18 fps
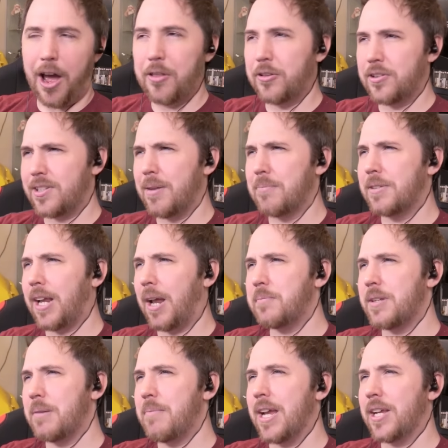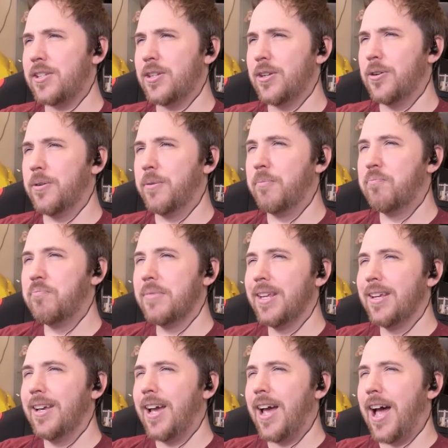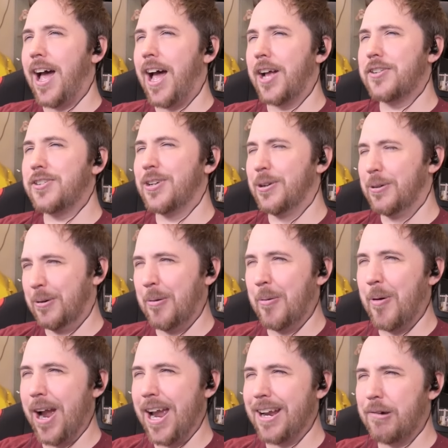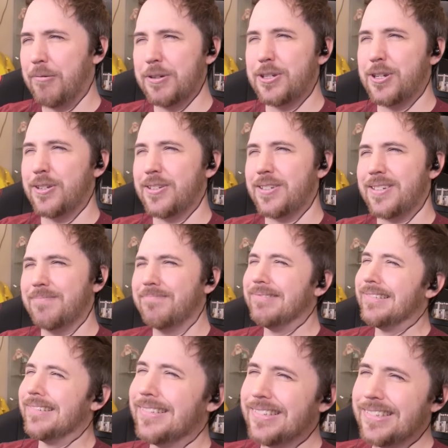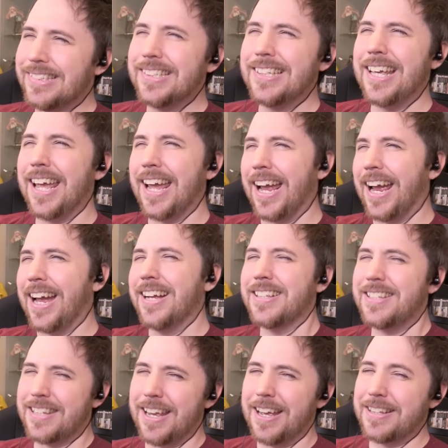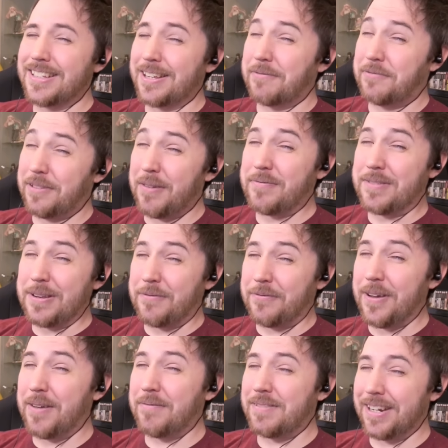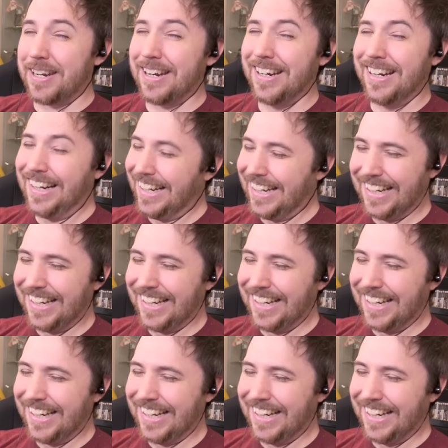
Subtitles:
Although sometimes it makes you... two awake, which is, yeah, it's a 50-50.